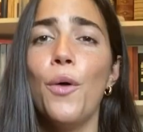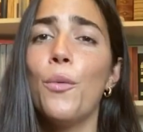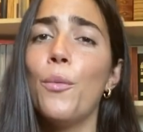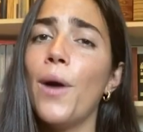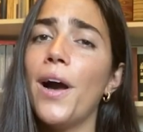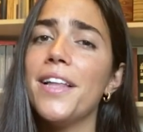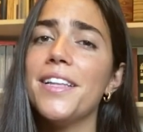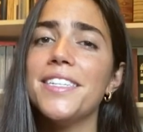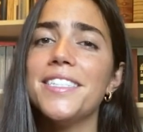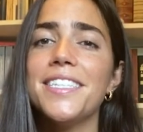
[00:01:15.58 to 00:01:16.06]

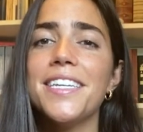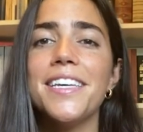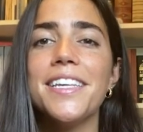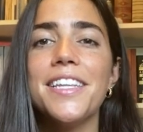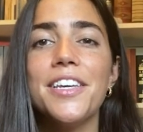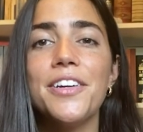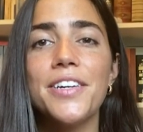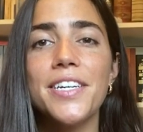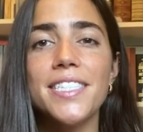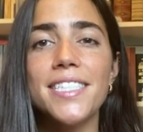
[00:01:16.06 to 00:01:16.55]
While it's
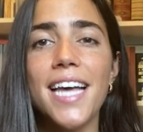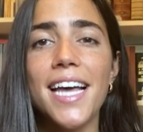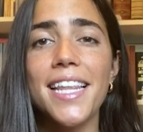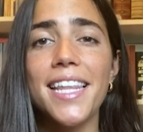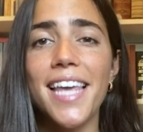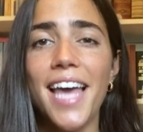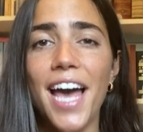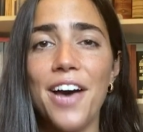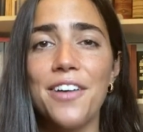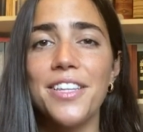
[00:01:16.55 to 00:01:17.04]
unclear
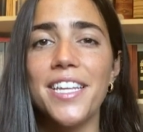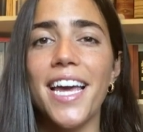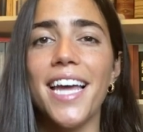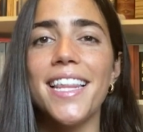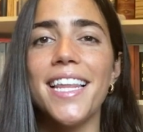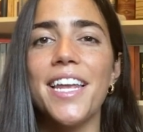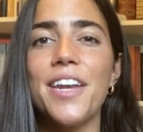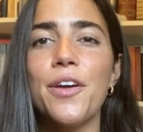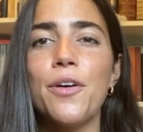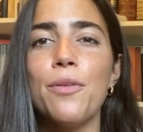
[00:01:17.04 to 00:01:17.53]
exactly how the
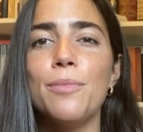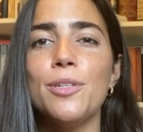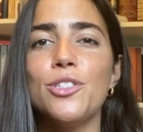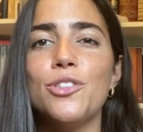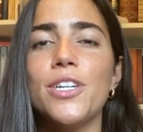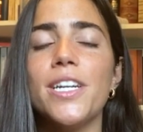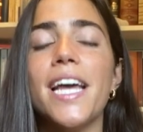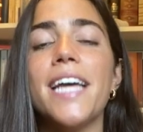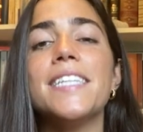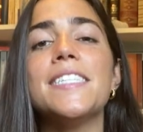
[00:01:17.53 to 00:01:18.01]
Atletico
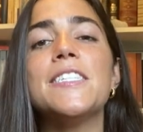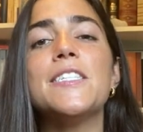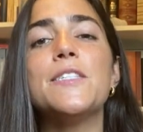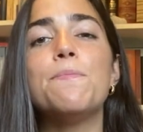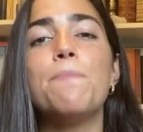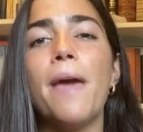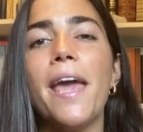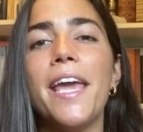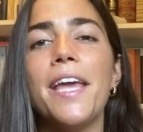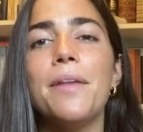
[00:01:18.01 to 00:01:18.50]
Madrid and
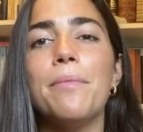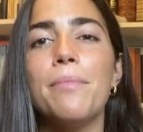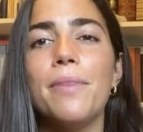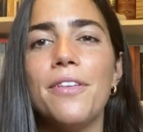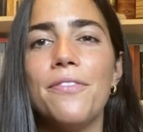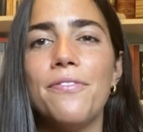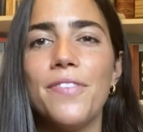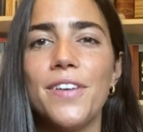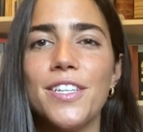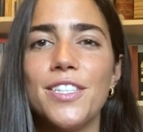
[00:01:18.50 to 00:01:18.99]
Spain
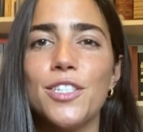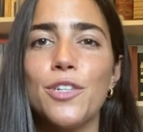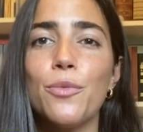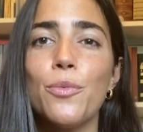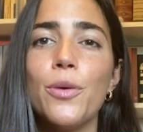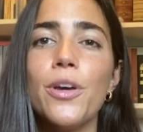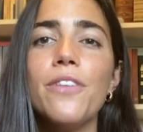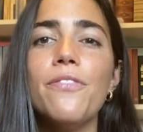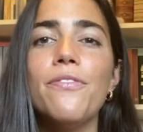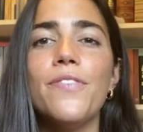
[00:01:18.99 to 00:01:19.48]
midfielder
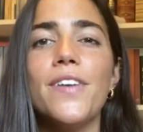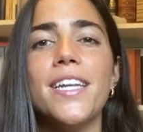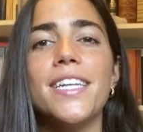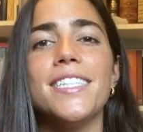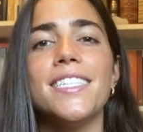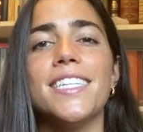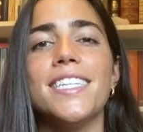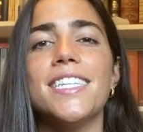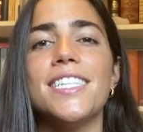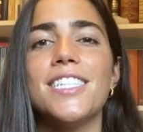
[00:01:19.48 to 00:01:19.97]
will fit
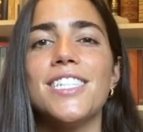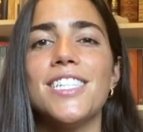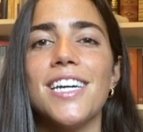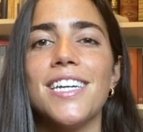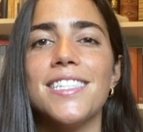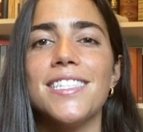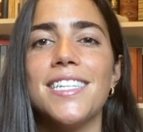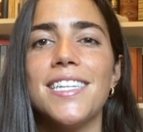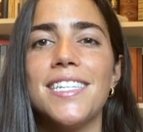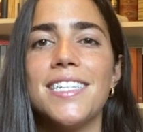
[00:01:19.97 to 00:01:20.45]
into this
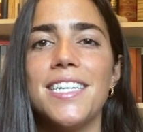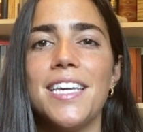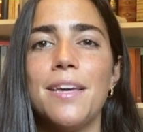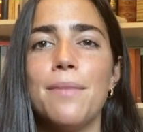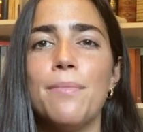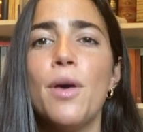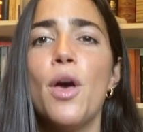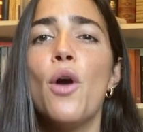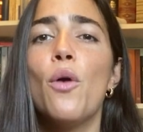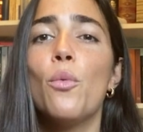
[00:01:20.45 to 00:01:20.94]
Chelsea
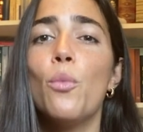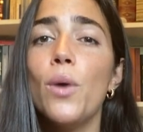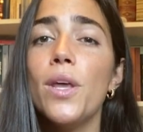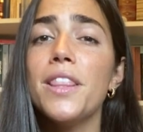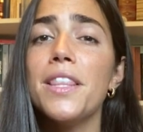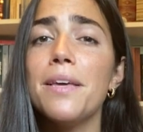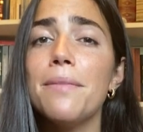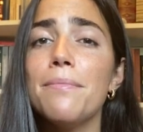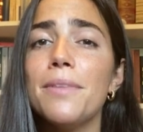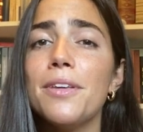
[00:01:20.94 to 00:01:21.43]
team,
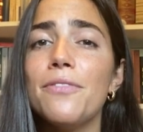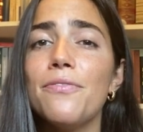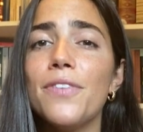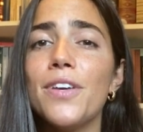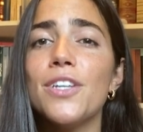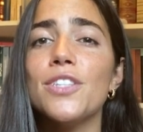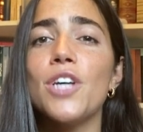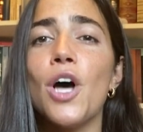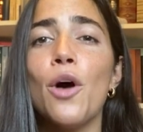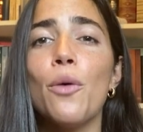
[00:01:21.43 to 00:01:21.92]
with a
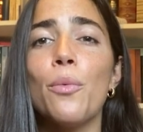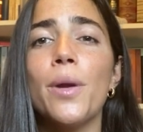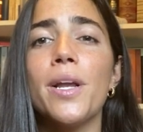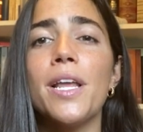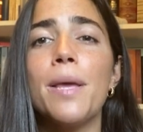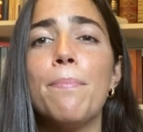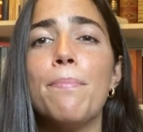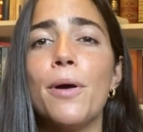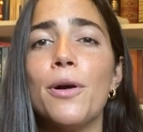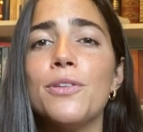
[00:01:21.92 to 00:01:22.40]
midfield
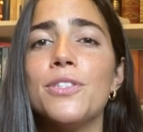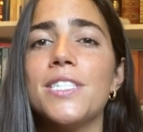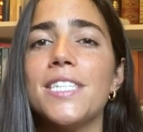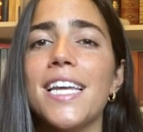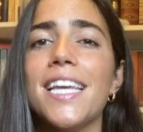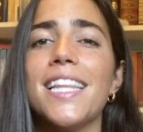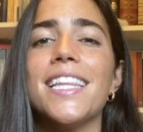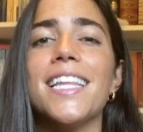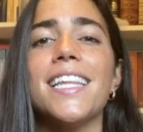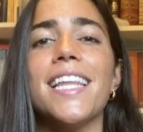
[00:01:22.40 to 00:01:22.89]
already
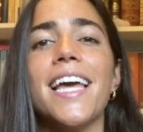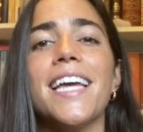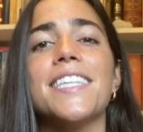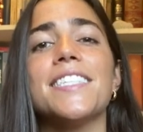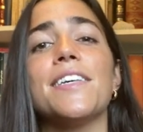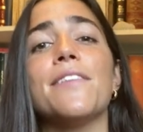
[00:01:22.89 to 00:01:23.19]
boasting the likes